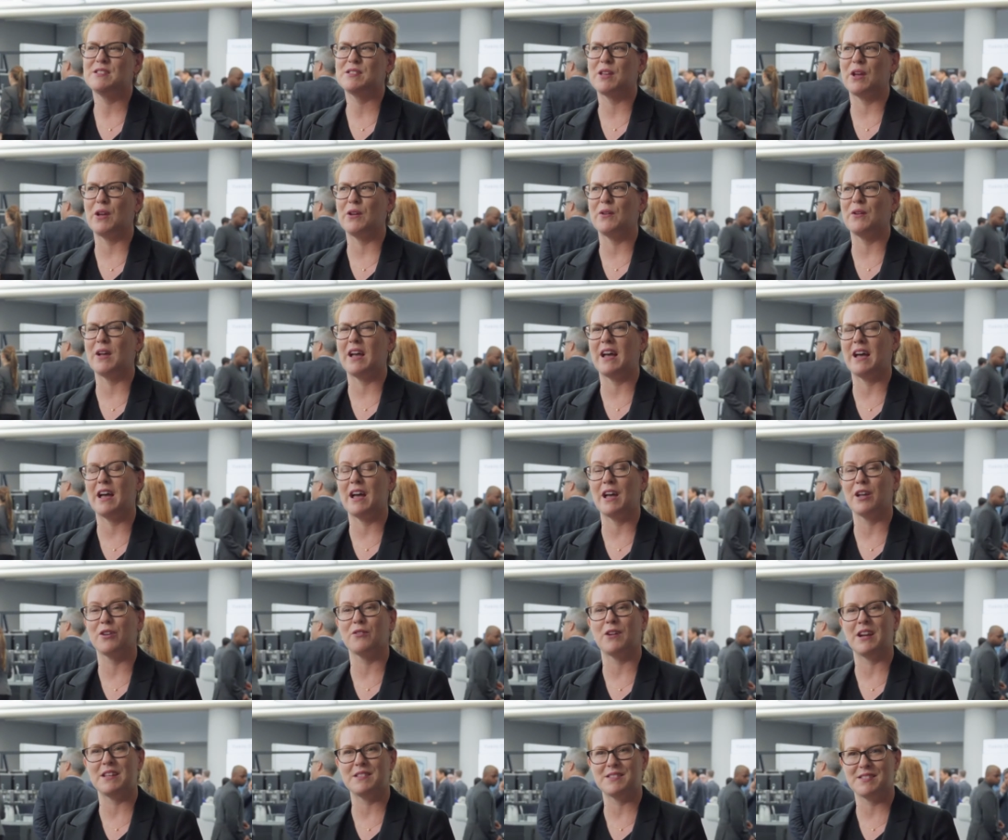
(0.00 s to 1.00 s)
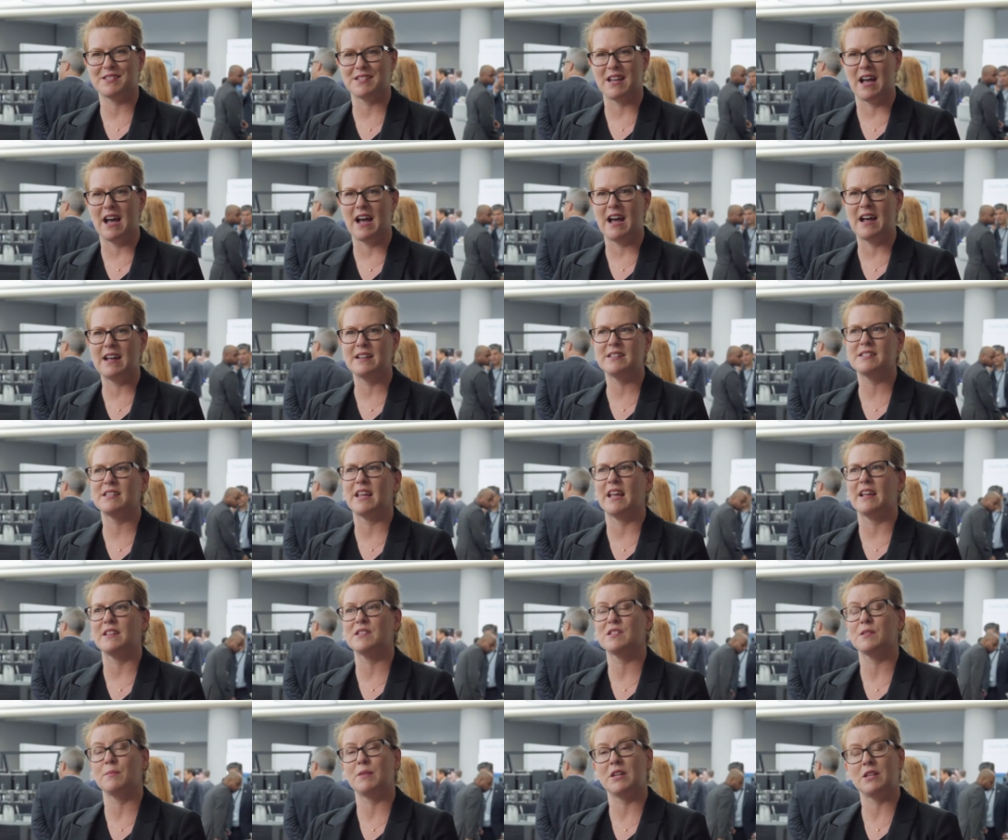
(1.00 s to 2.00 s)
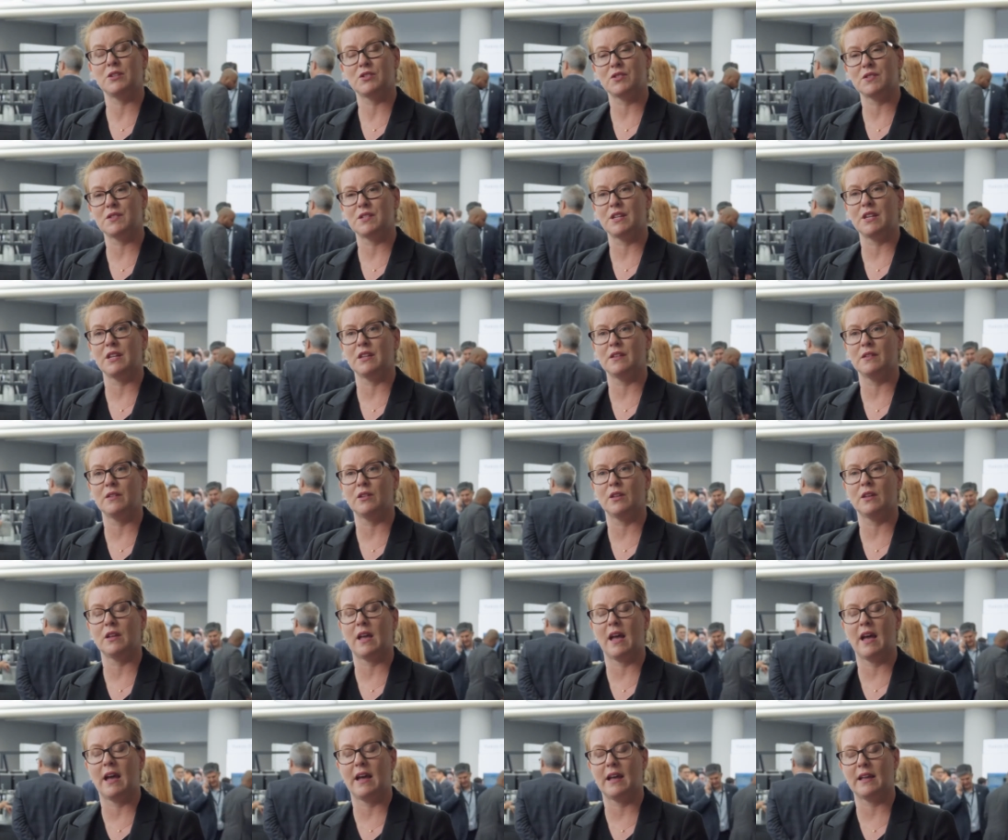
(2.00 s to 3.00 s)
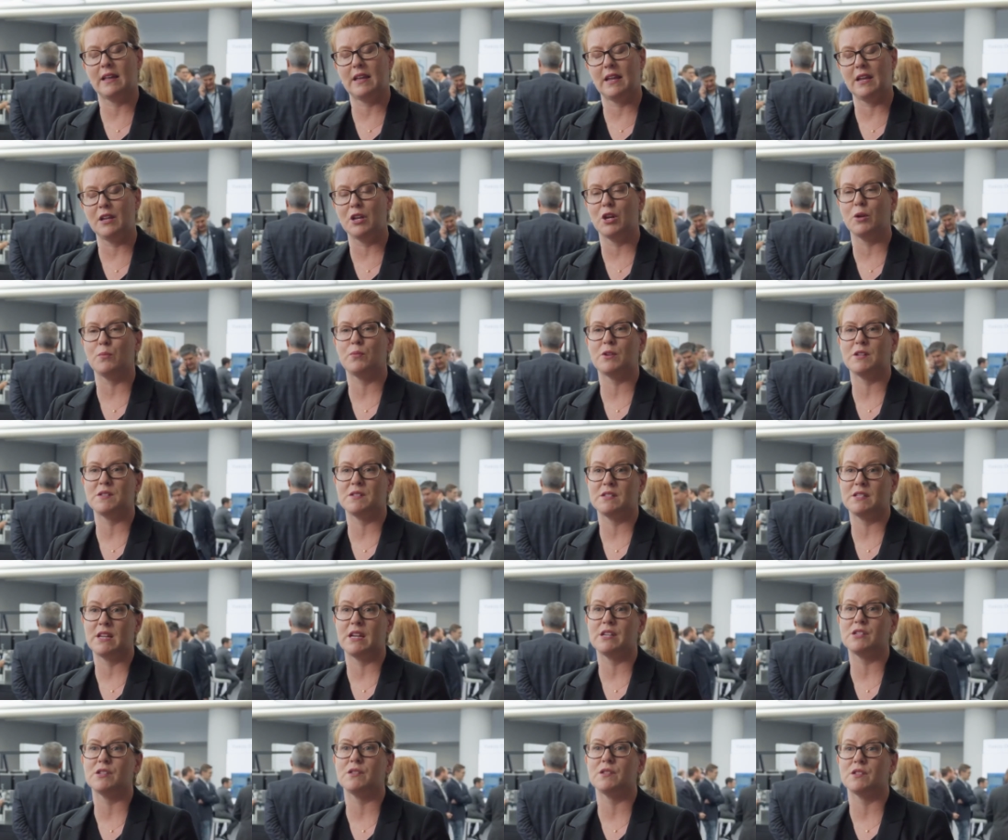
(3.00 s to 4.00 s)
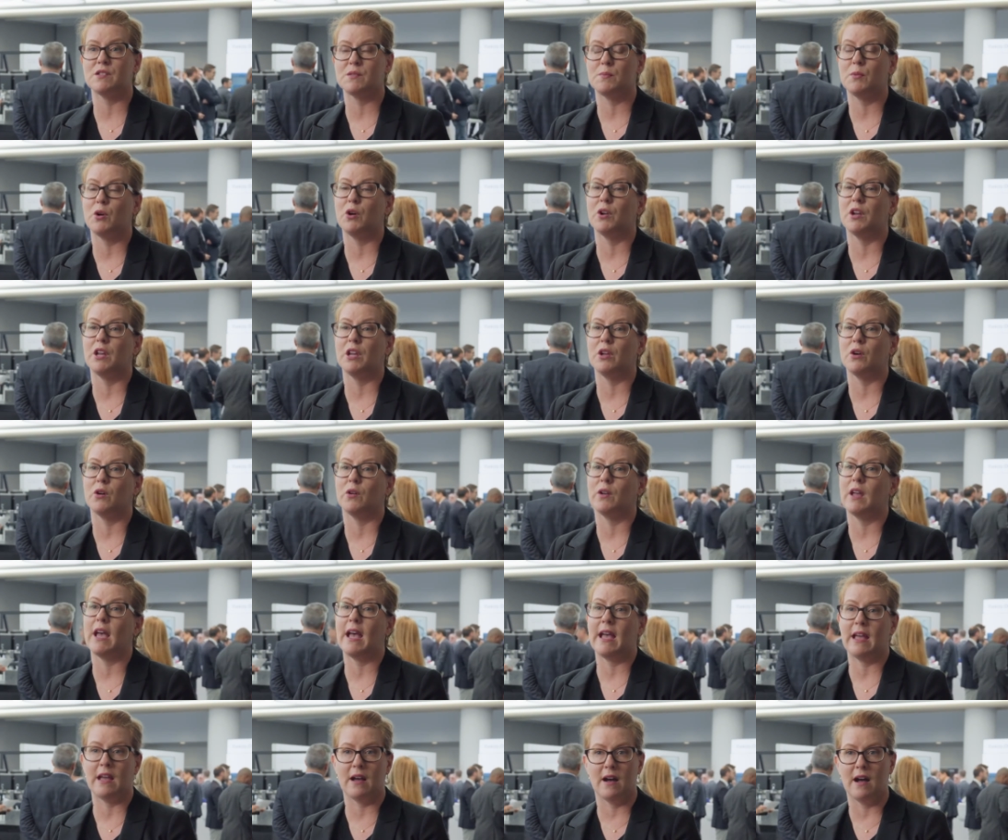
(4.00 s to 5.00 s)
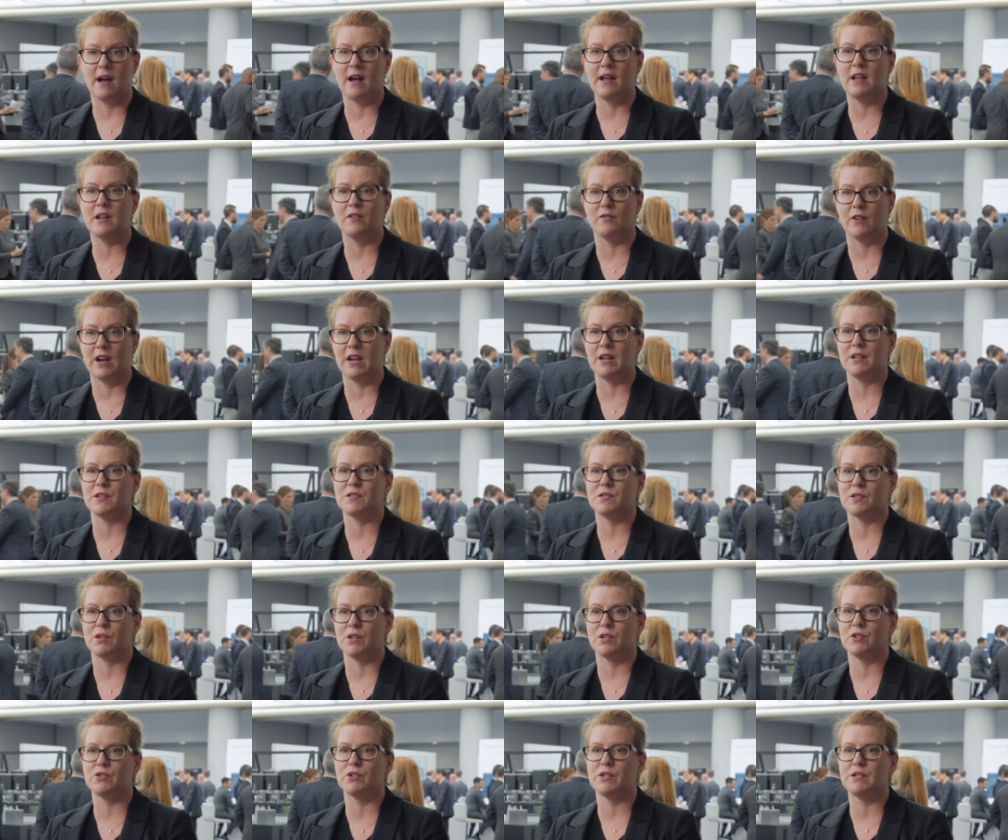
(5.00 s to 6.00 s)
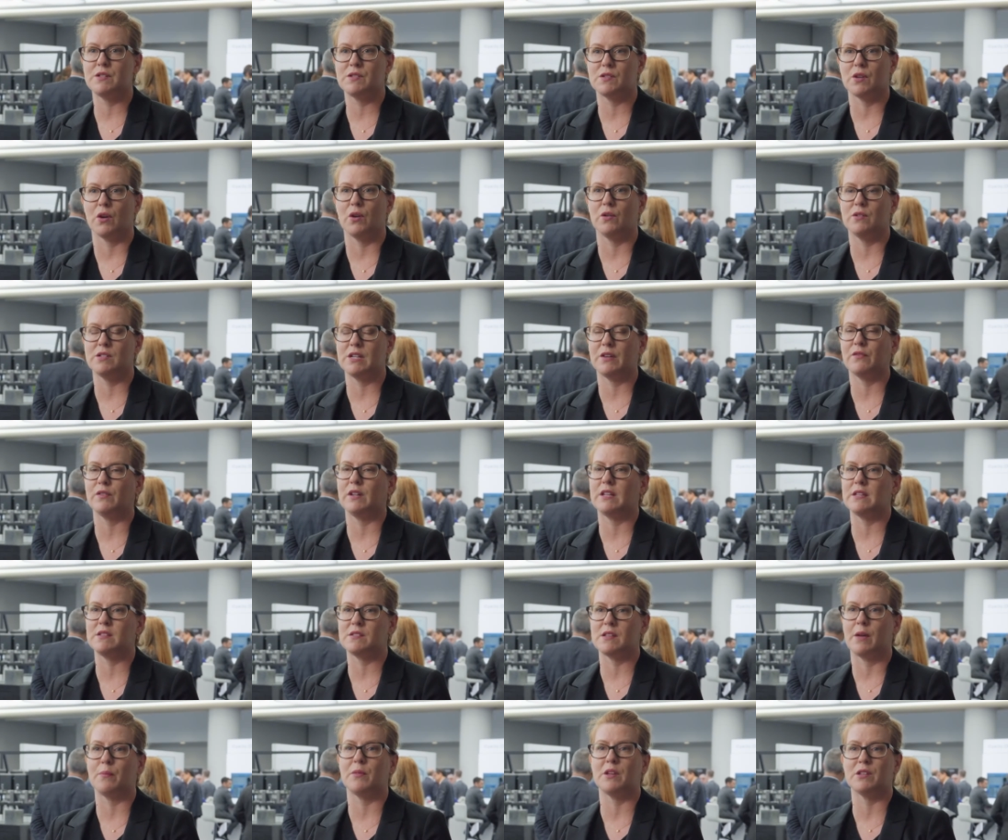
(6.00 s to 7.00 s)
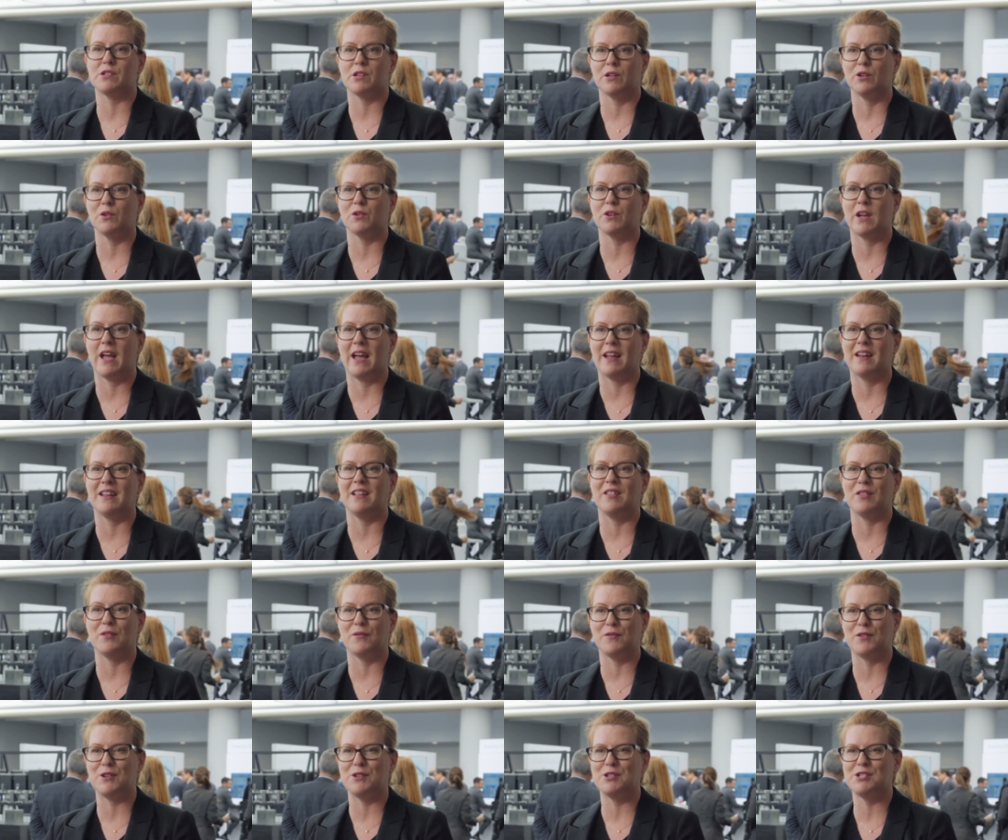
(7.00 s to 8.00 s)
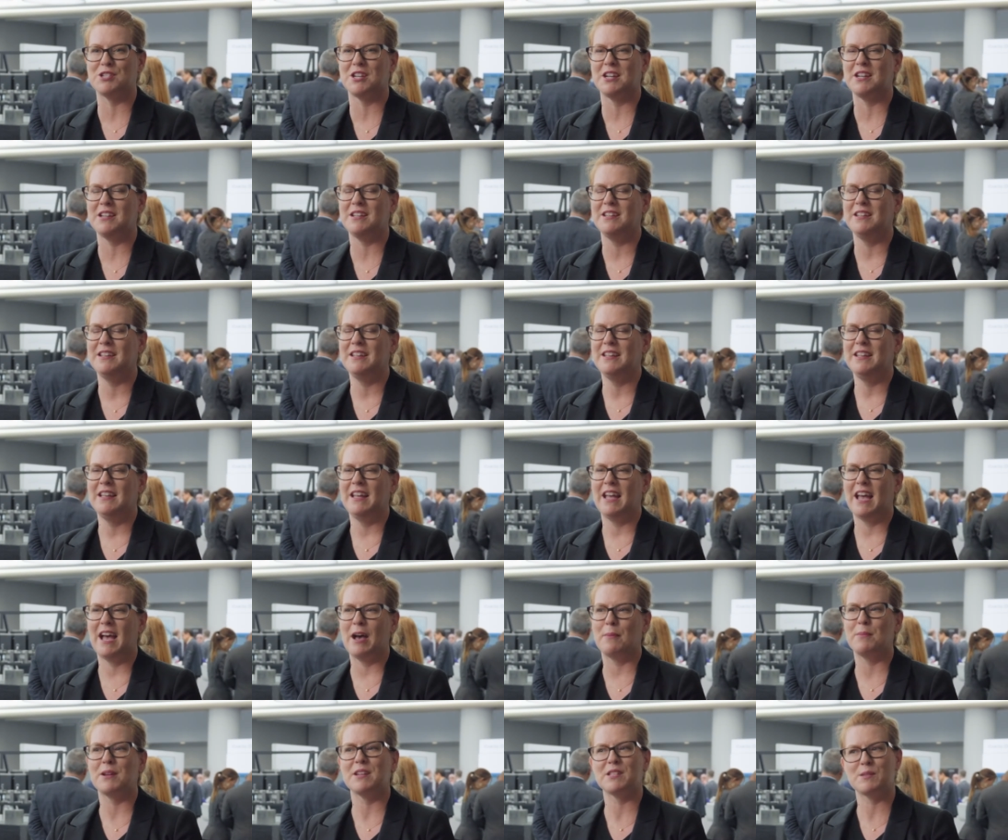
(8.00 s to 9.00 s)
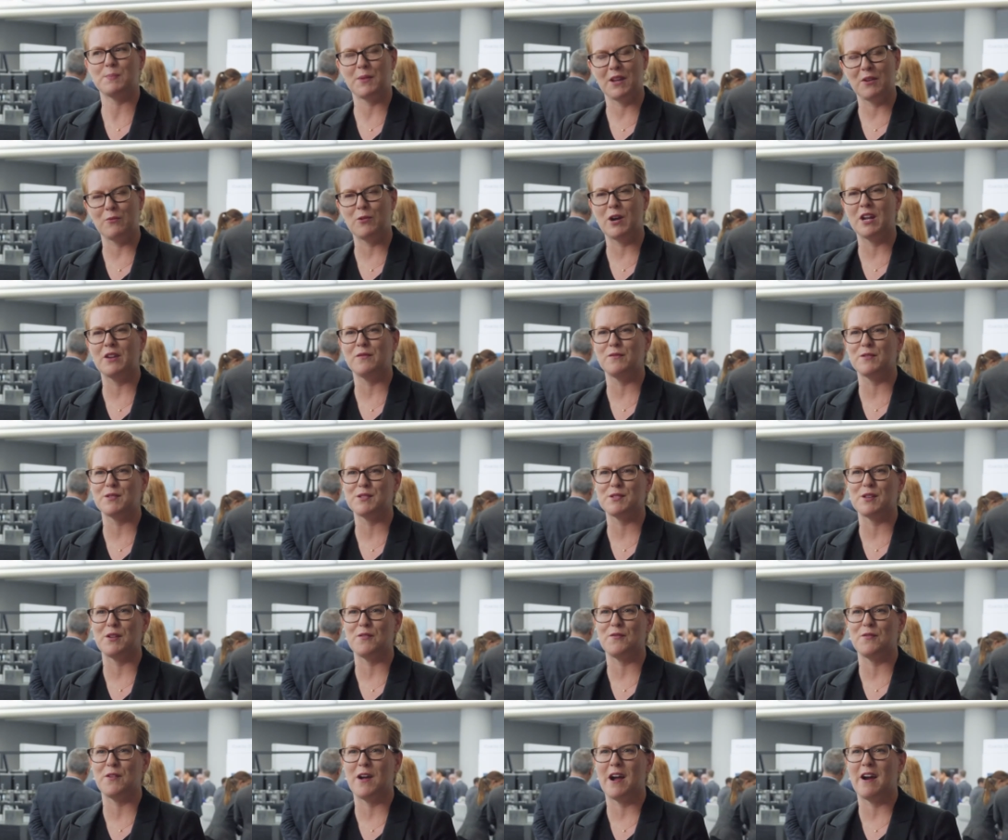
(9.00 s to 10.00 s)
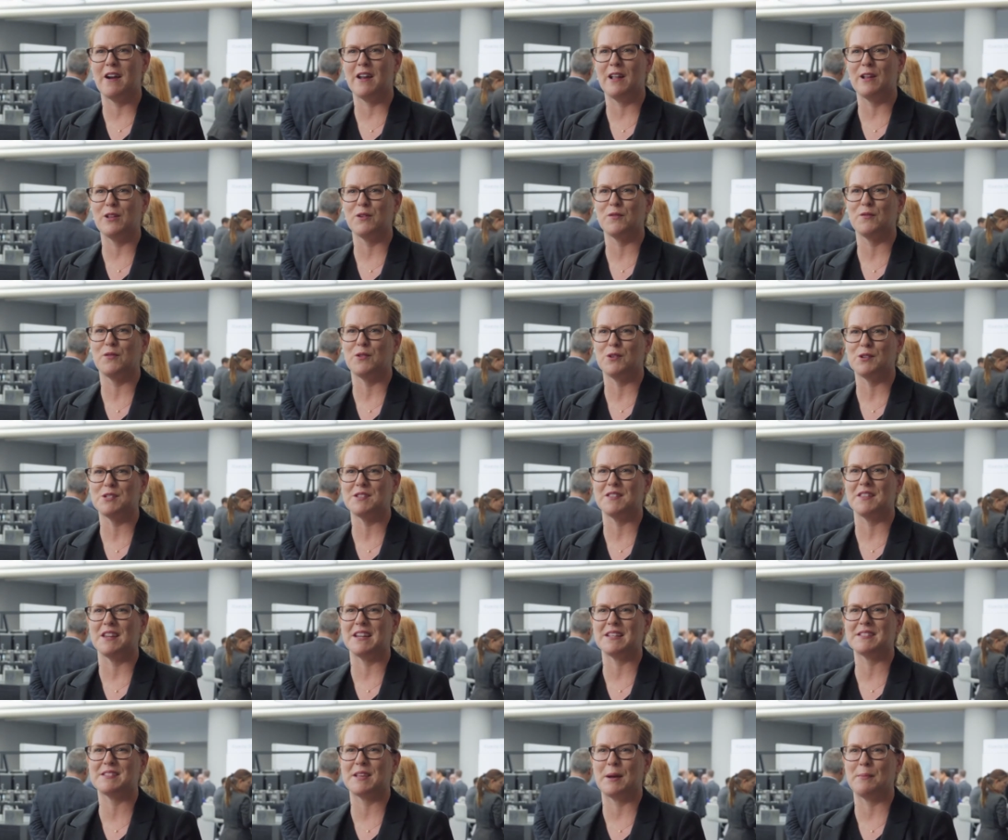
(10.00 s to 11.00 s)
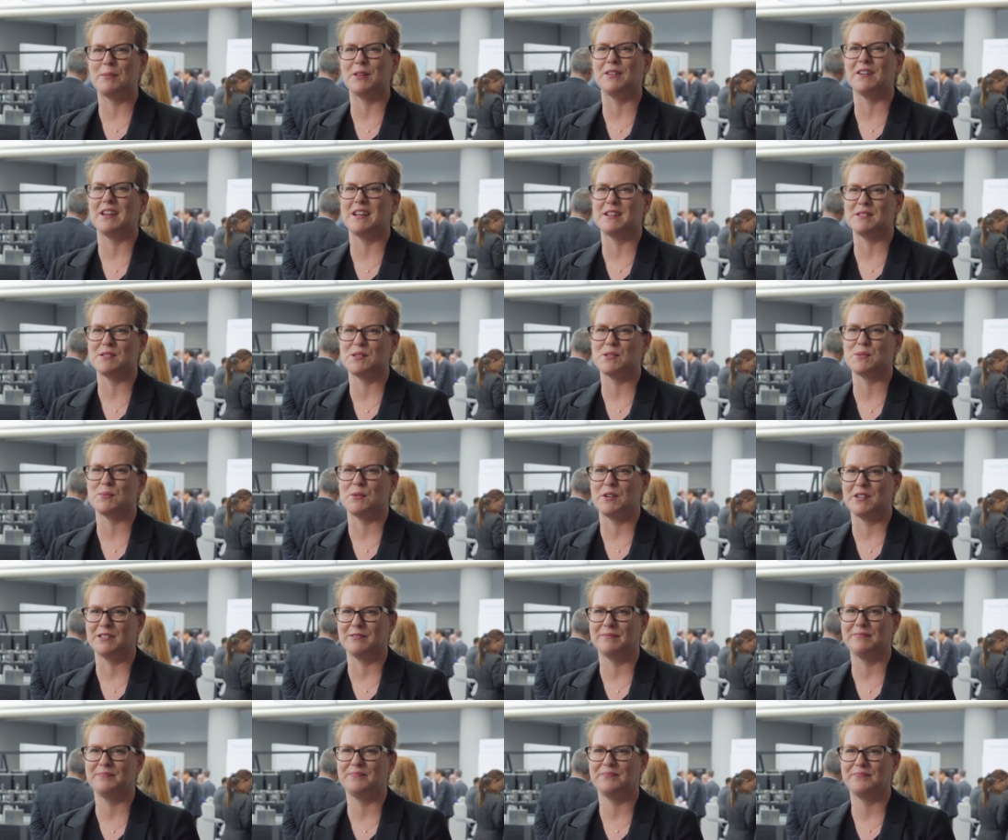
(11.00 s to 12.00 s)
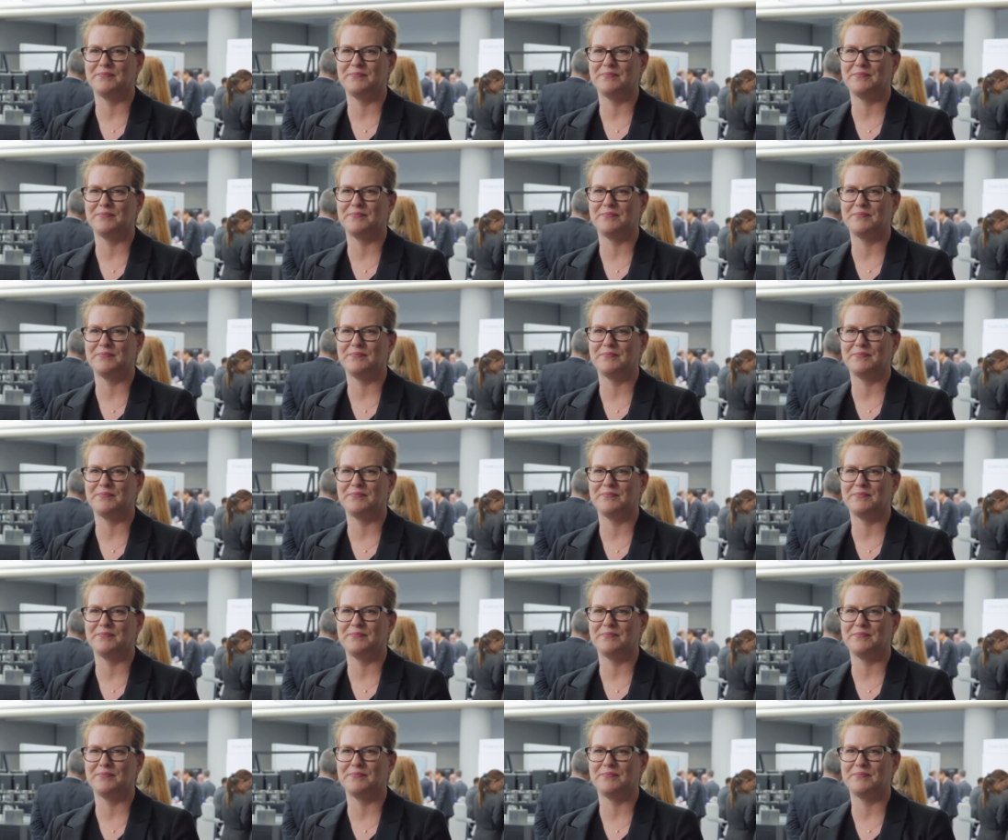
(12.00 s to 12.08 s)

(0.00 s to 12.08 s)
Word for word: So uh, a great start and some interesting uh, keynote presentation this morning on AI and radiosurgery, so definitely something to look at in the future. Uh, but it's been wonderful so far and I look forward to the next couple of days as well.